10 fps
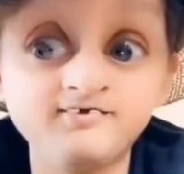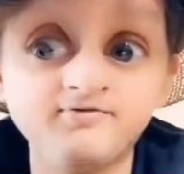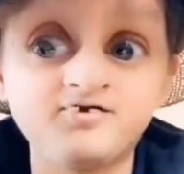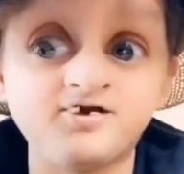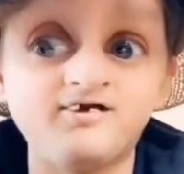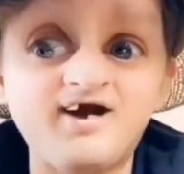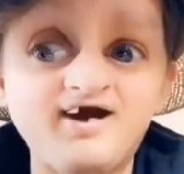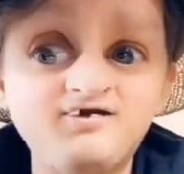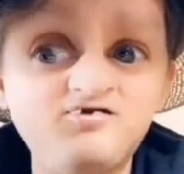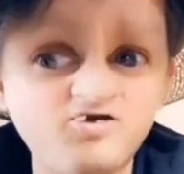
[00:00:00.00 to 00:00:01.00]
which are like
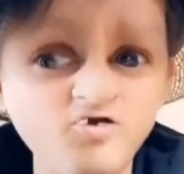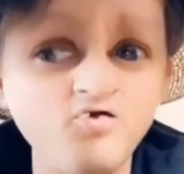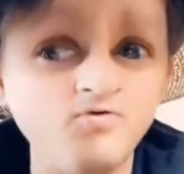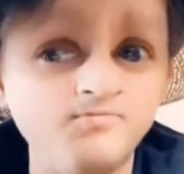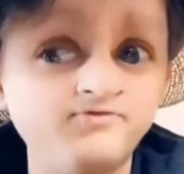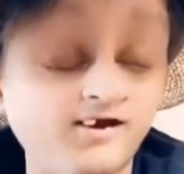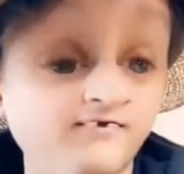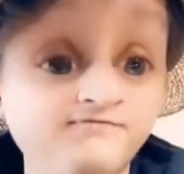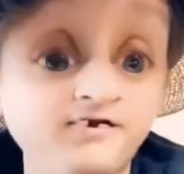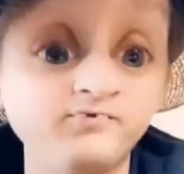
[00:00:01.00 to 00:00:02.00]
tubes that
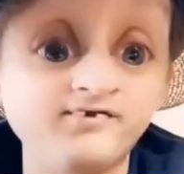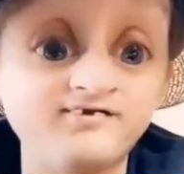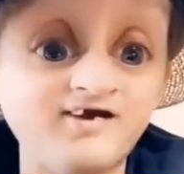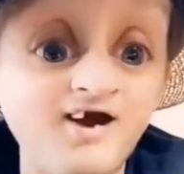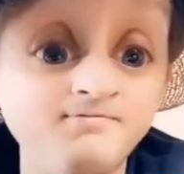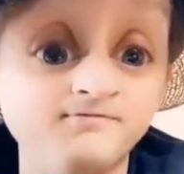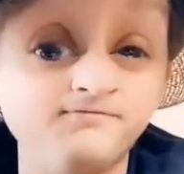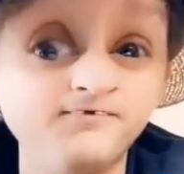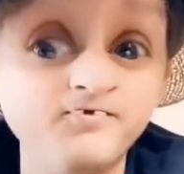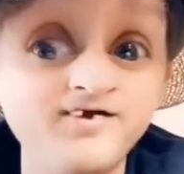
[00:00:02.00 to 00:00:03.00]
are filled with a type of
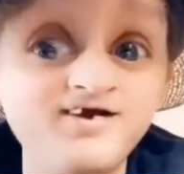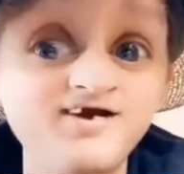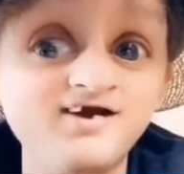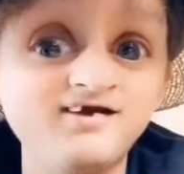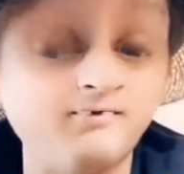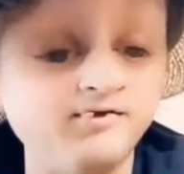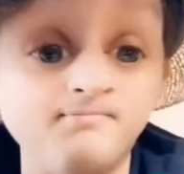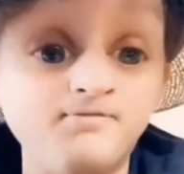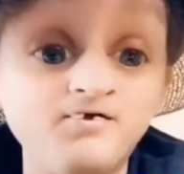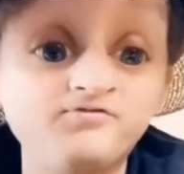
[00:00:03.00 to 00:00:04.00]
fluid that when
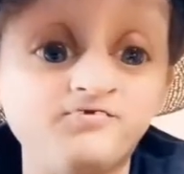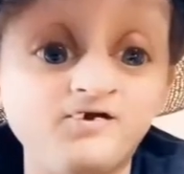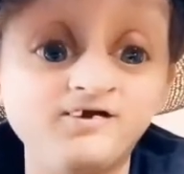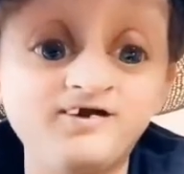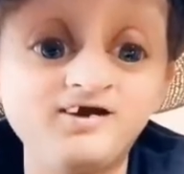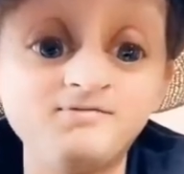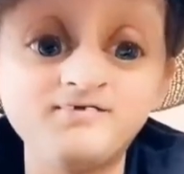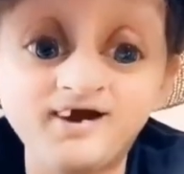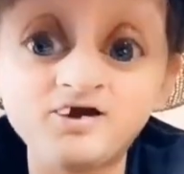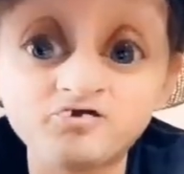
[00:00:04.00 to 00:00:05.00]
the bugs fall into them,
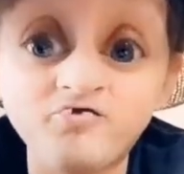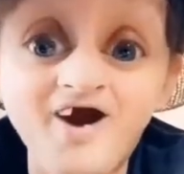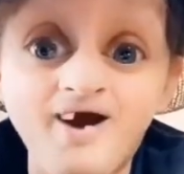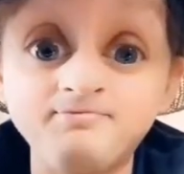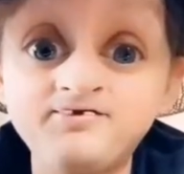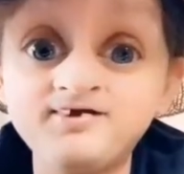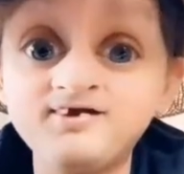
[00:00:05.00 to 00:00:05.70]
they get trapped.